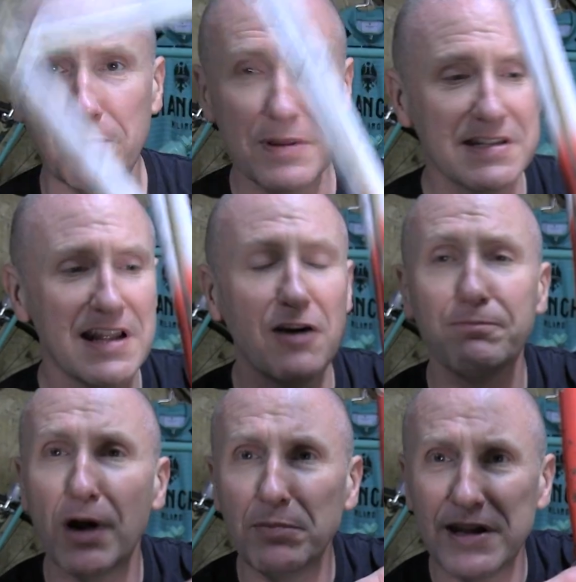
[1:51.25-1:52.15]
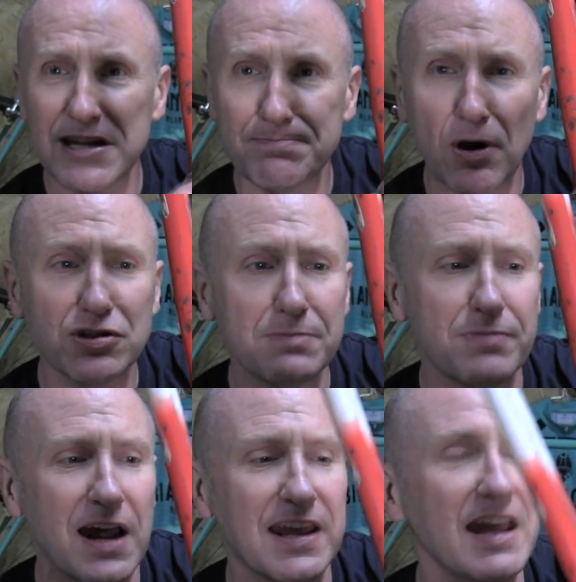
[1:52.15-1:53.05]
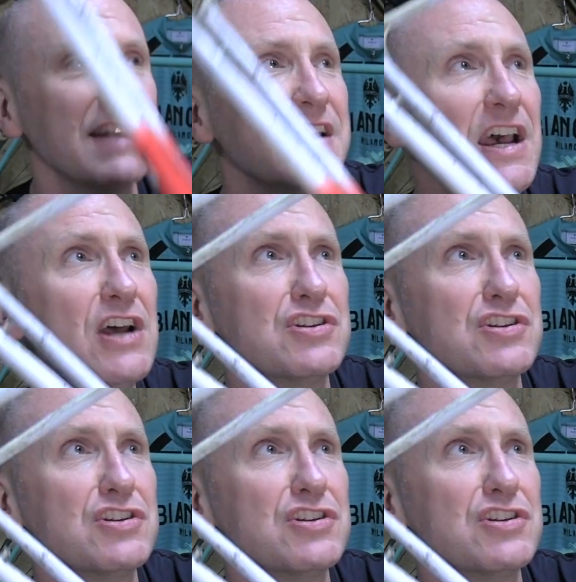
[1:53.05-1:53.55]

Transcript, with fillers: up itself, probably this bottom bracket,